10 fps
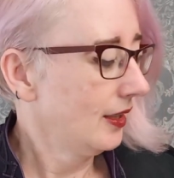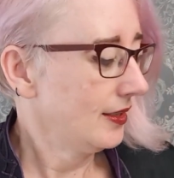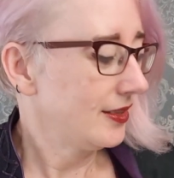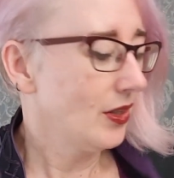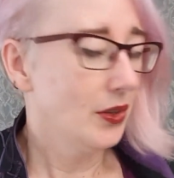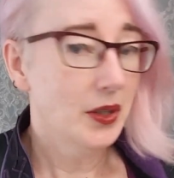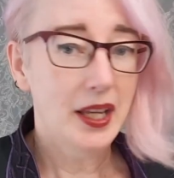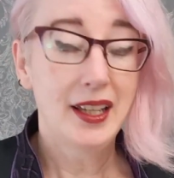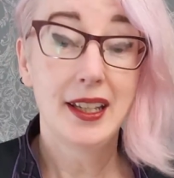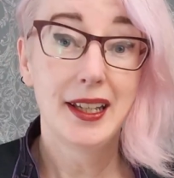So
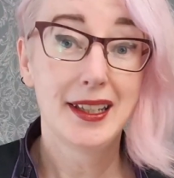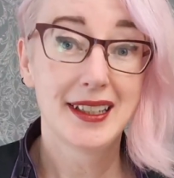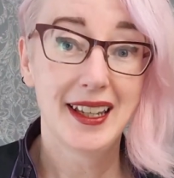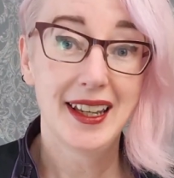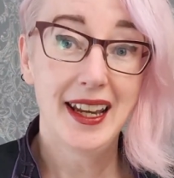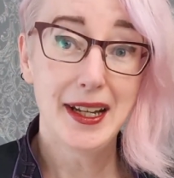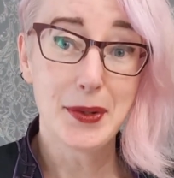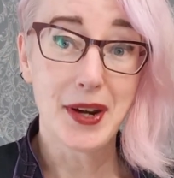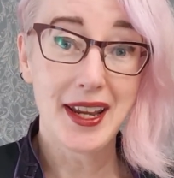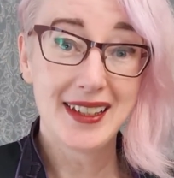
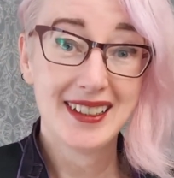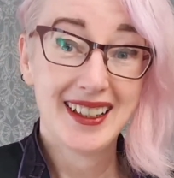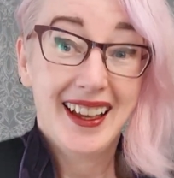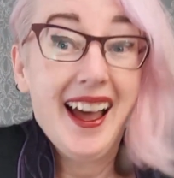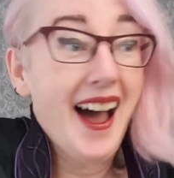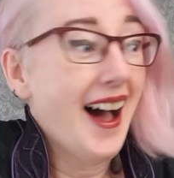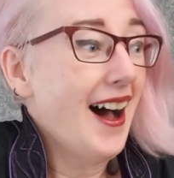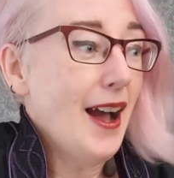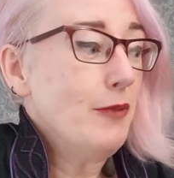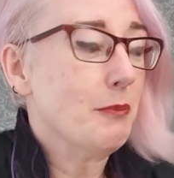anyway,
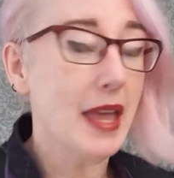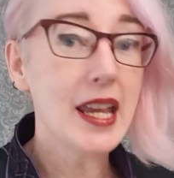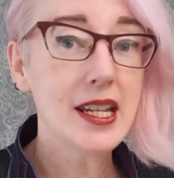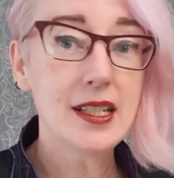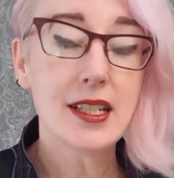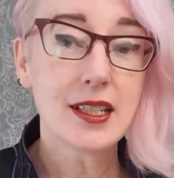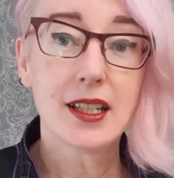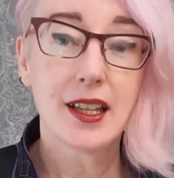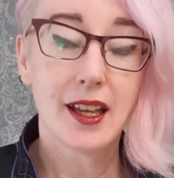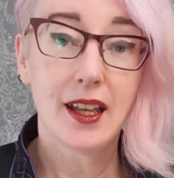I made
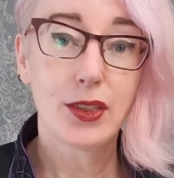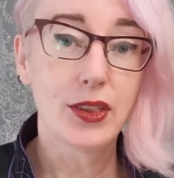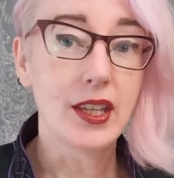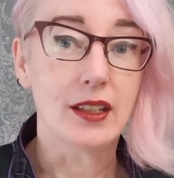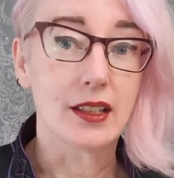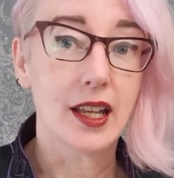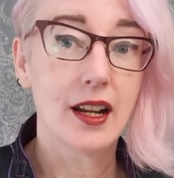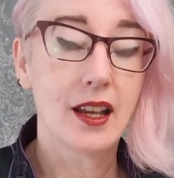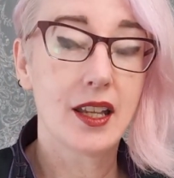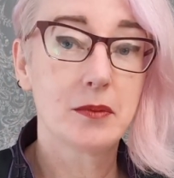a thing
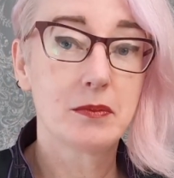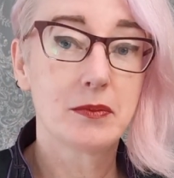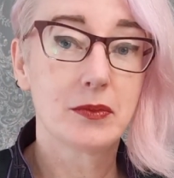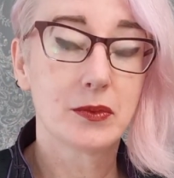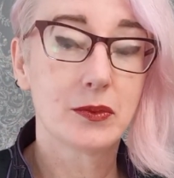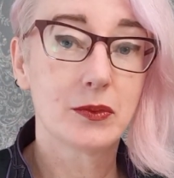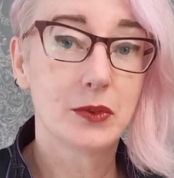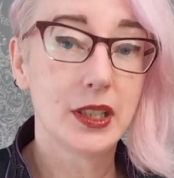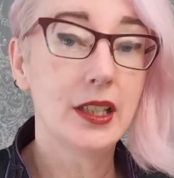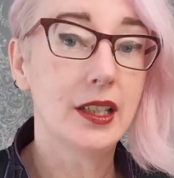and I am
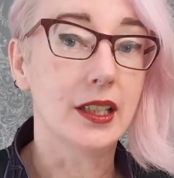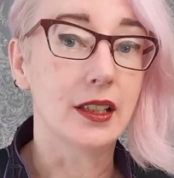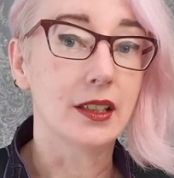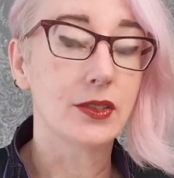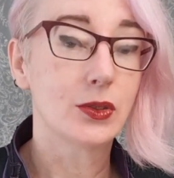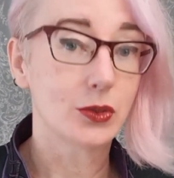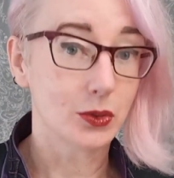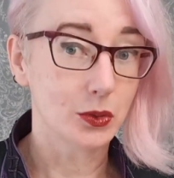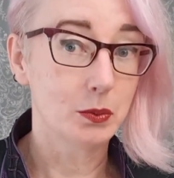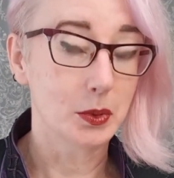really
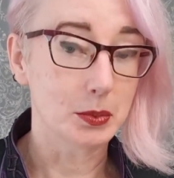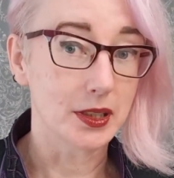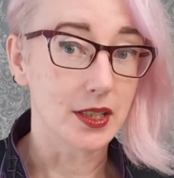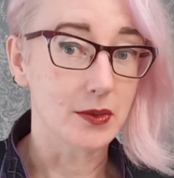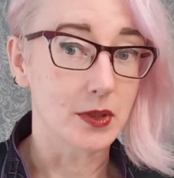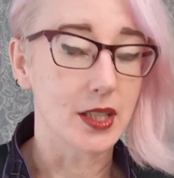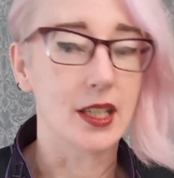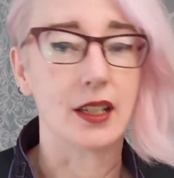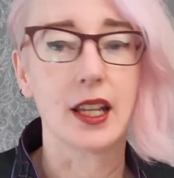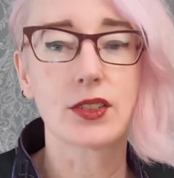super pleased with the
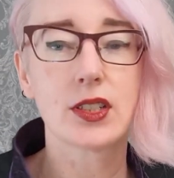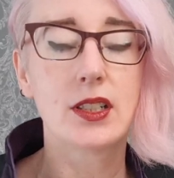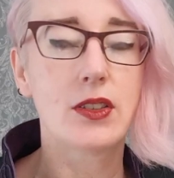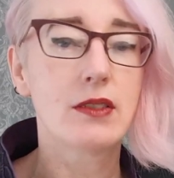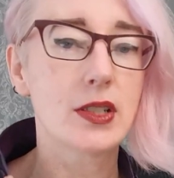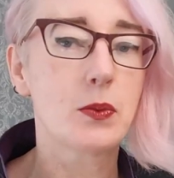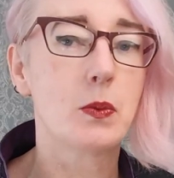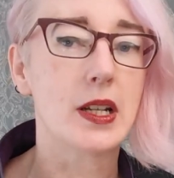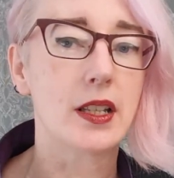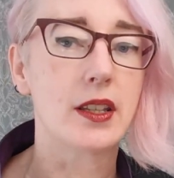thing. Actually, no, there is
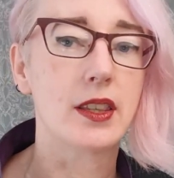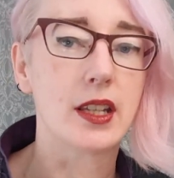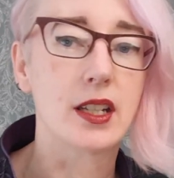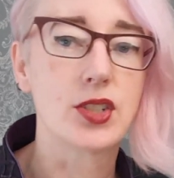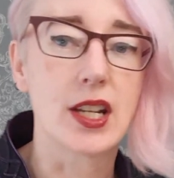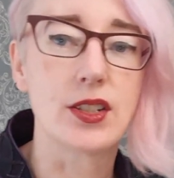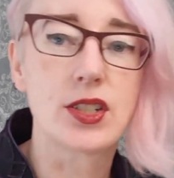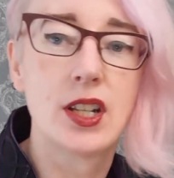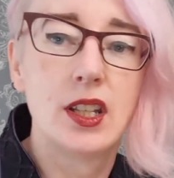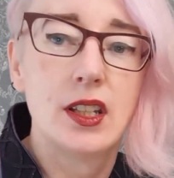one other thing I changed.